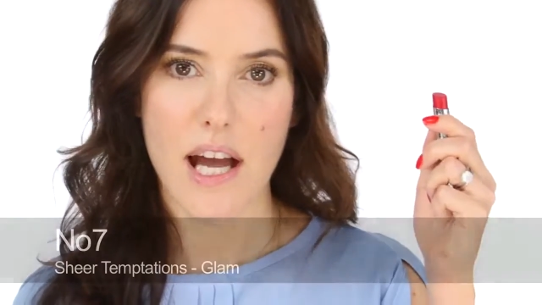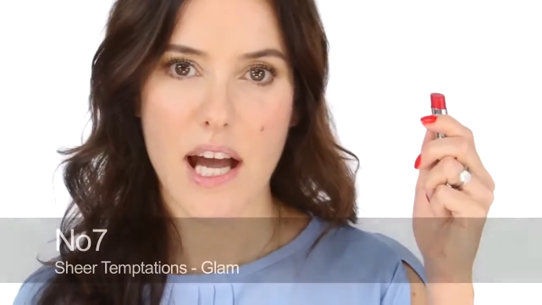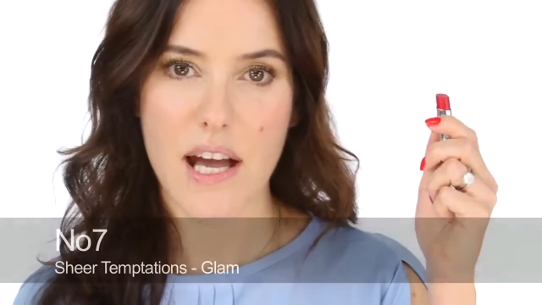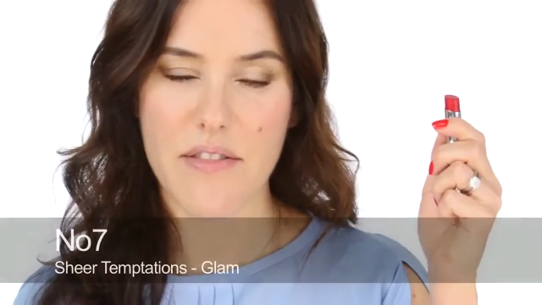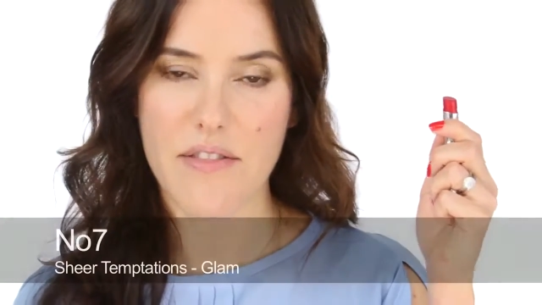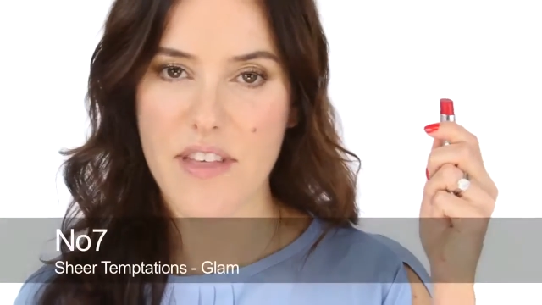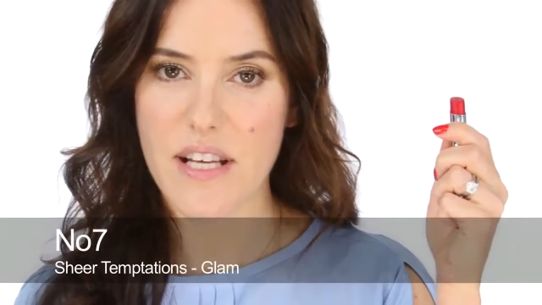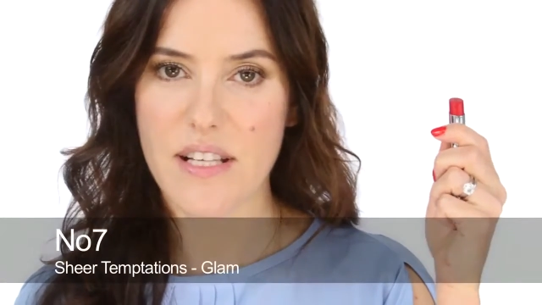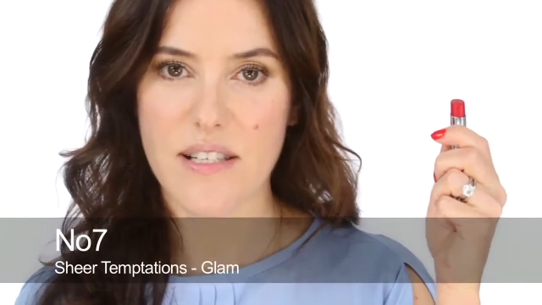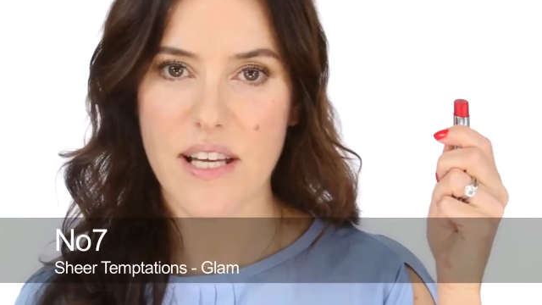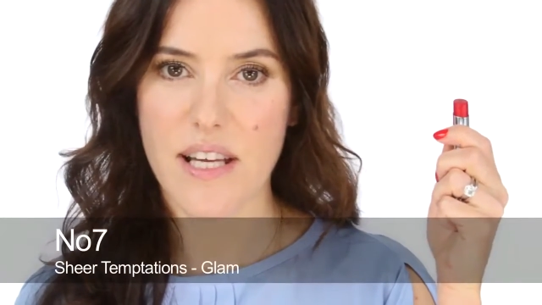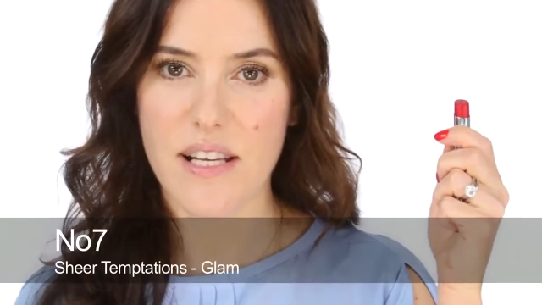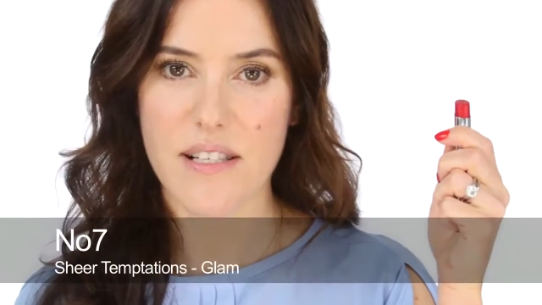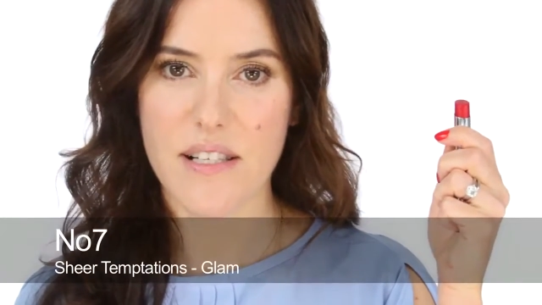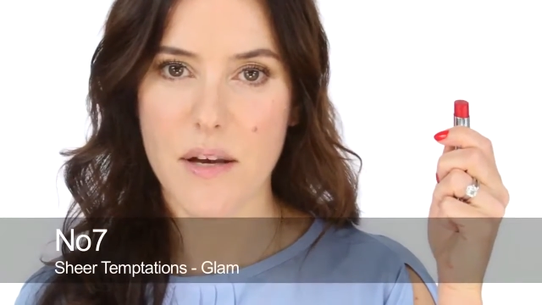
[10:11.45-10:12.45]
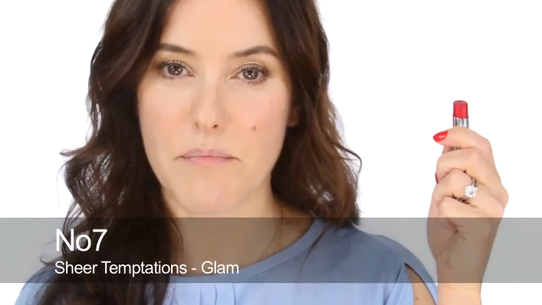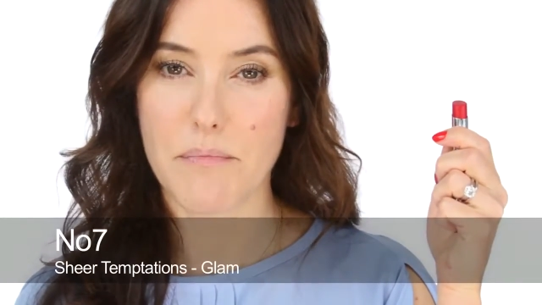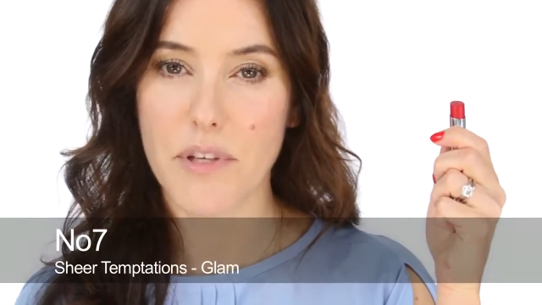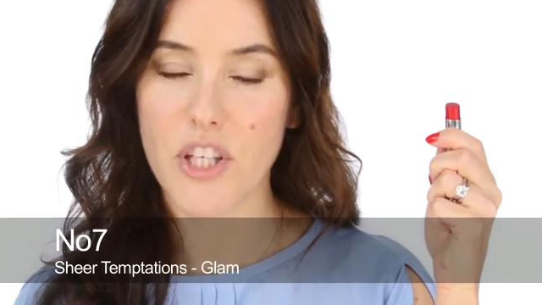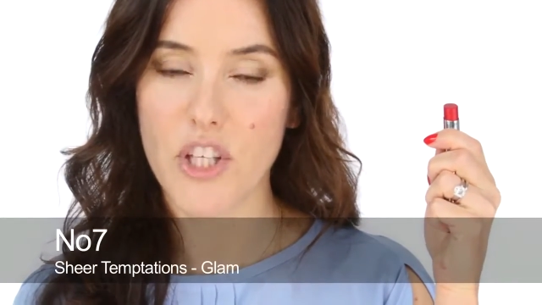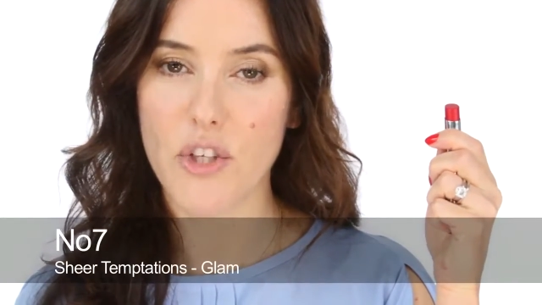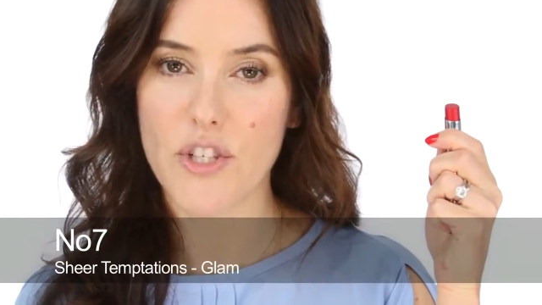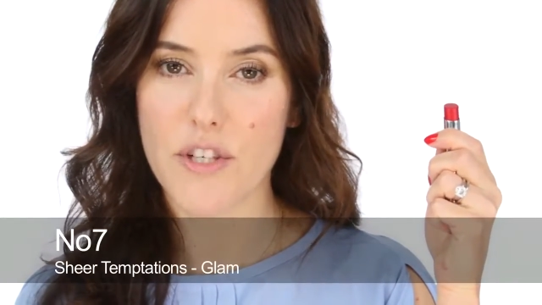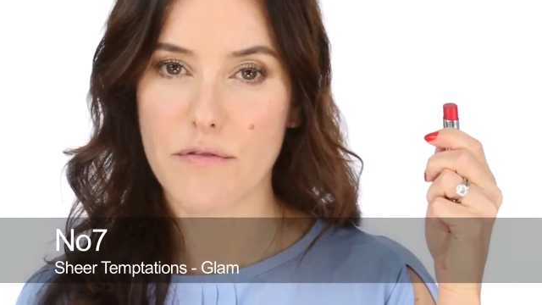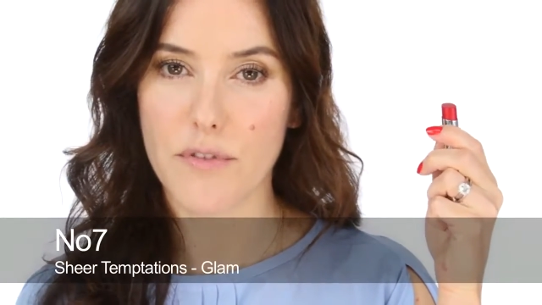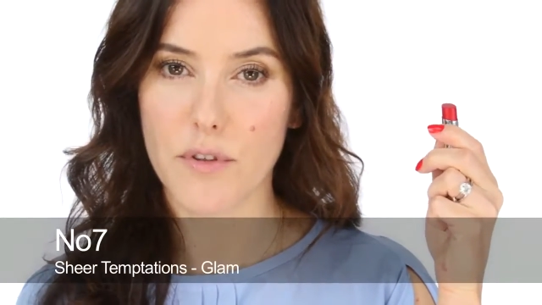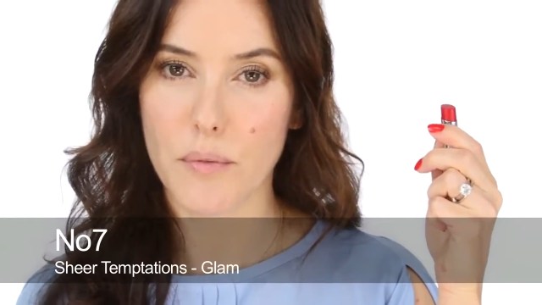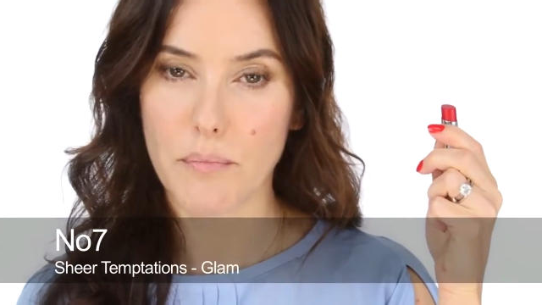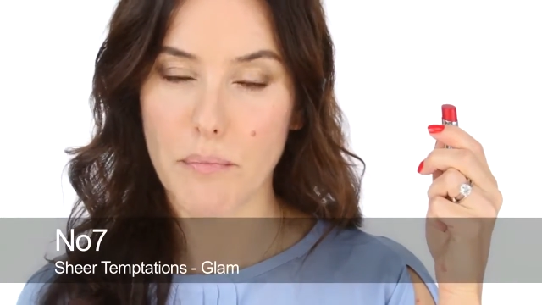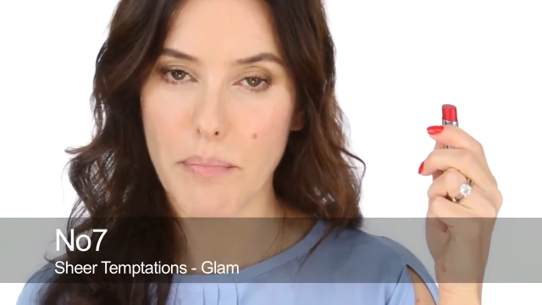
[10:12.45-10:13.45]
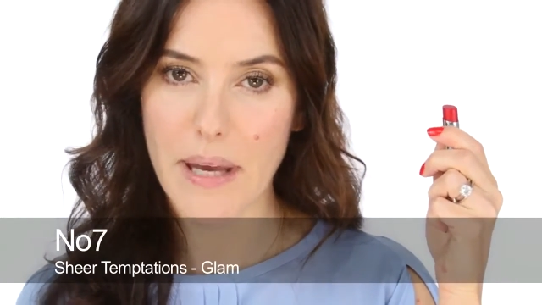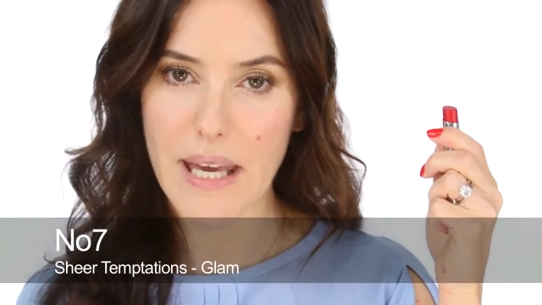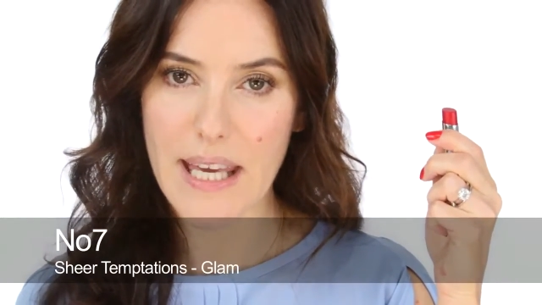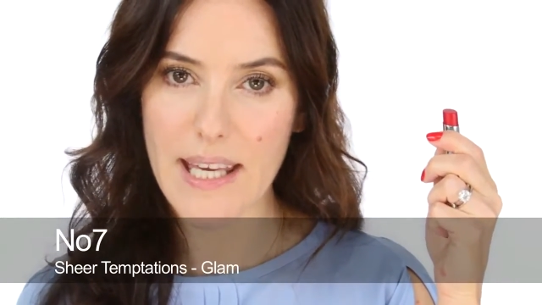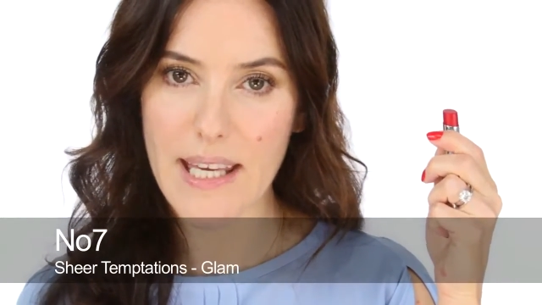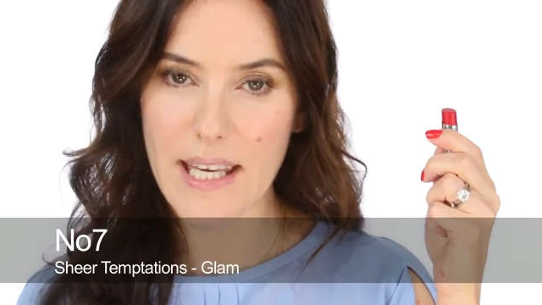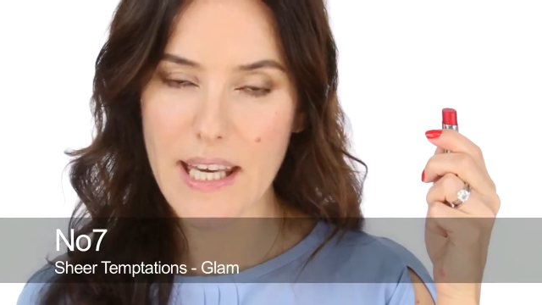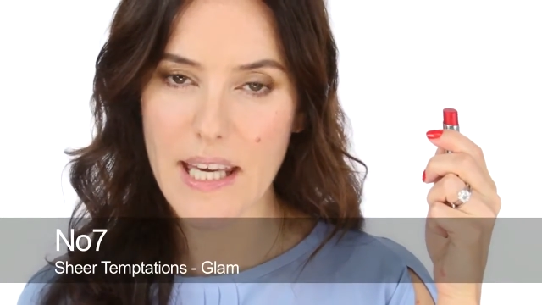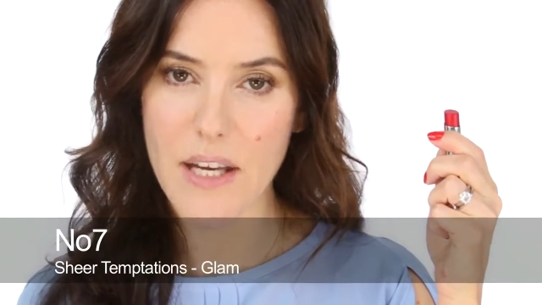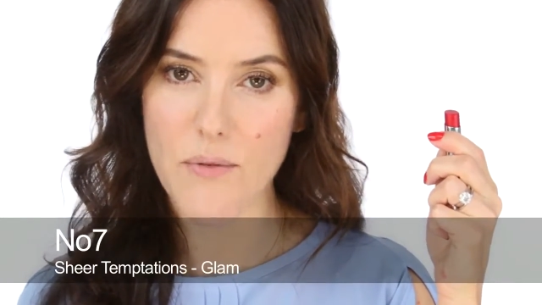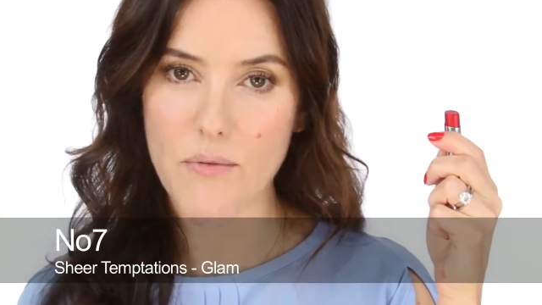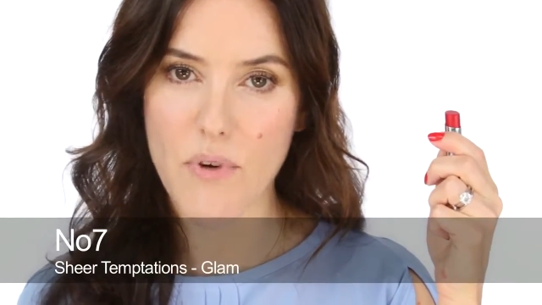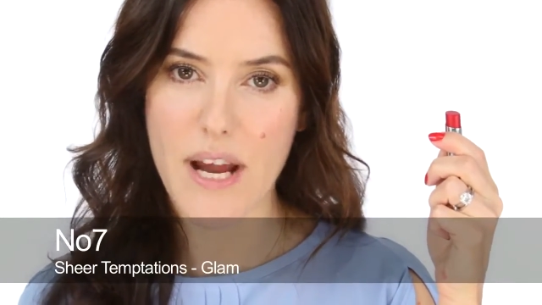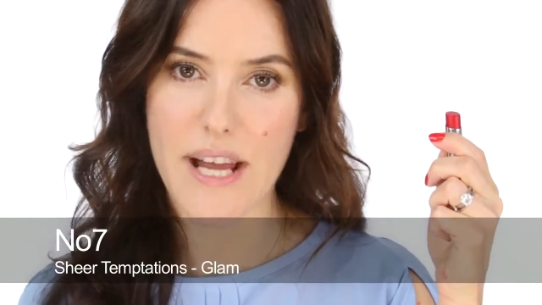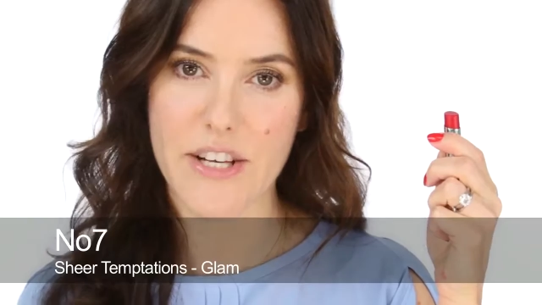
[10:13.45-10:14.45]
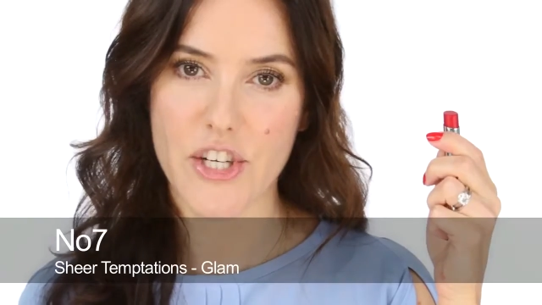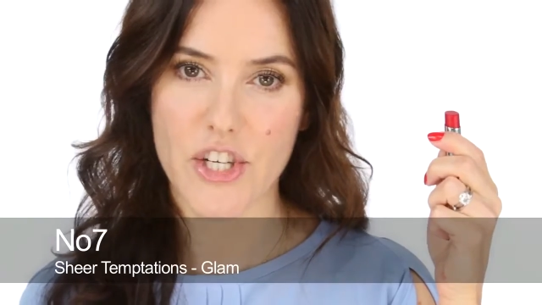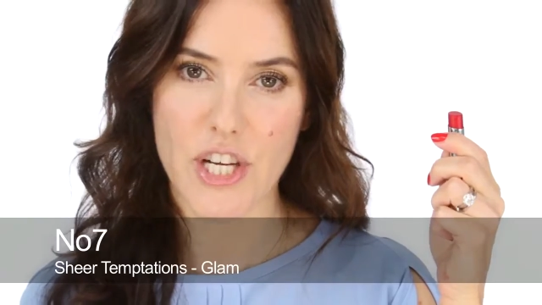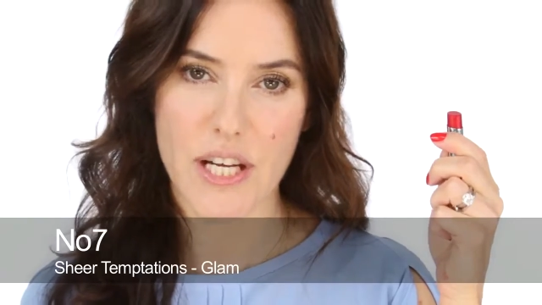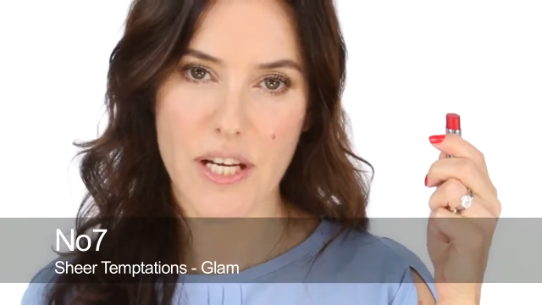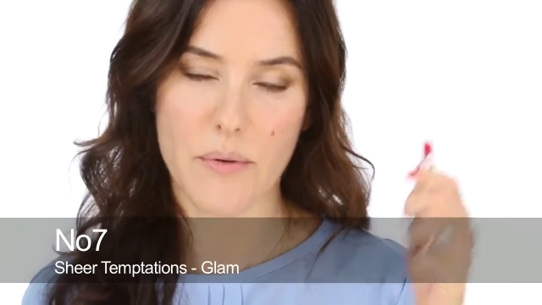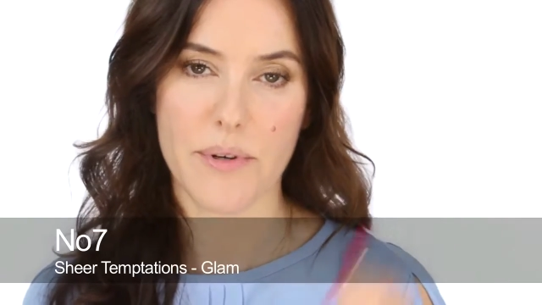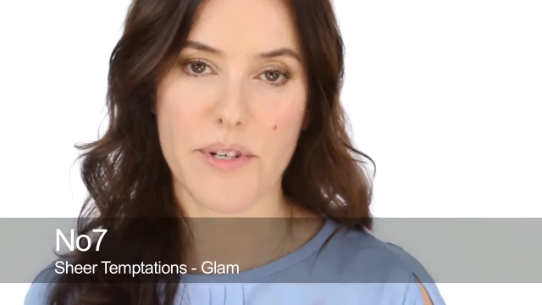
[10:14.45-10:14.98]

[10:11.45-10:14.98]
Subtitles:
And this is a beautiful pinky red sheer,